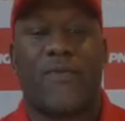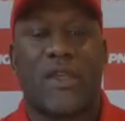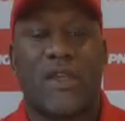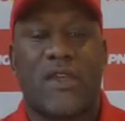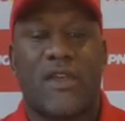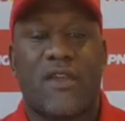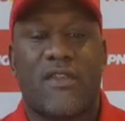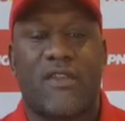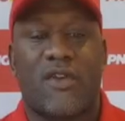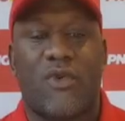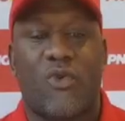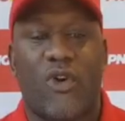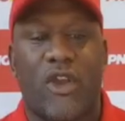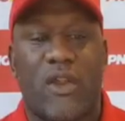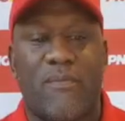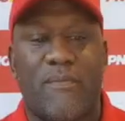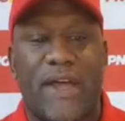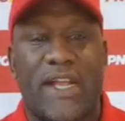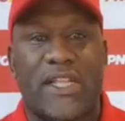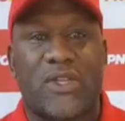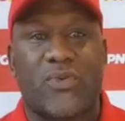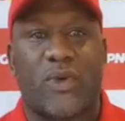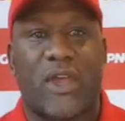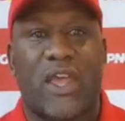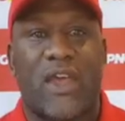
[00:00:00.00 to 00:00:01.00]
So what a
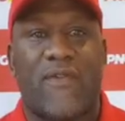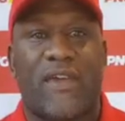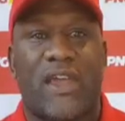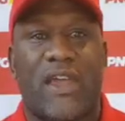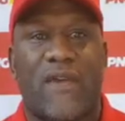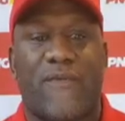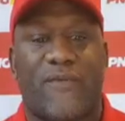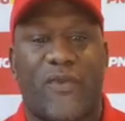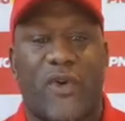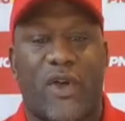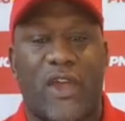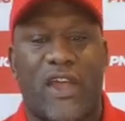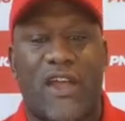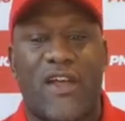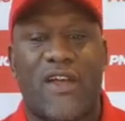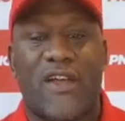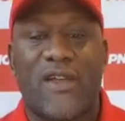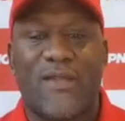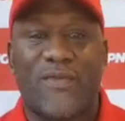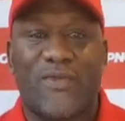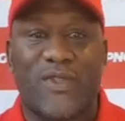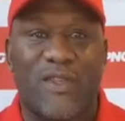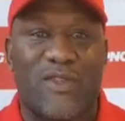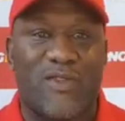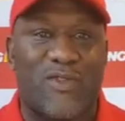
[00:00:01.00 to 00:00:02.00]
match we have here for you.
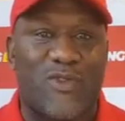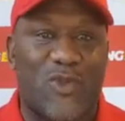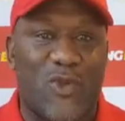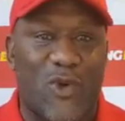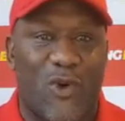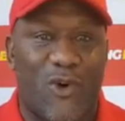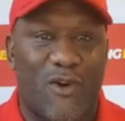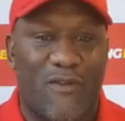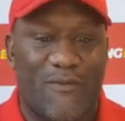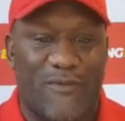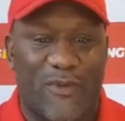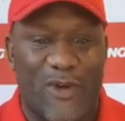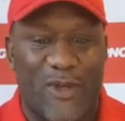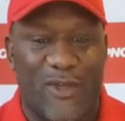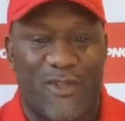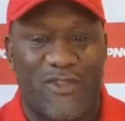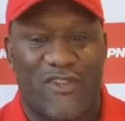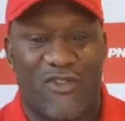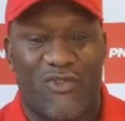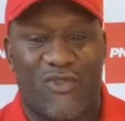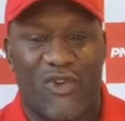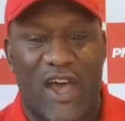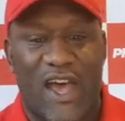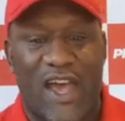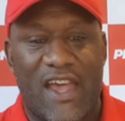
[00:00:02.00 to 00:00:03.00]
The Storm versus the
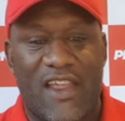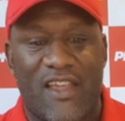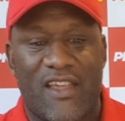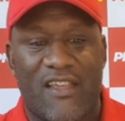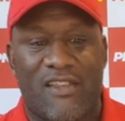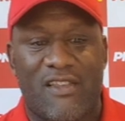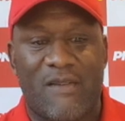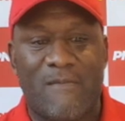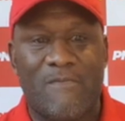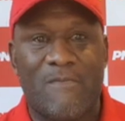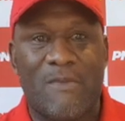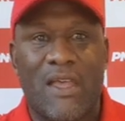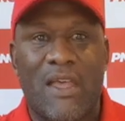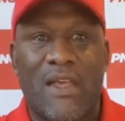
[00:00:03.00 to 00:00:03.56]
Raiders.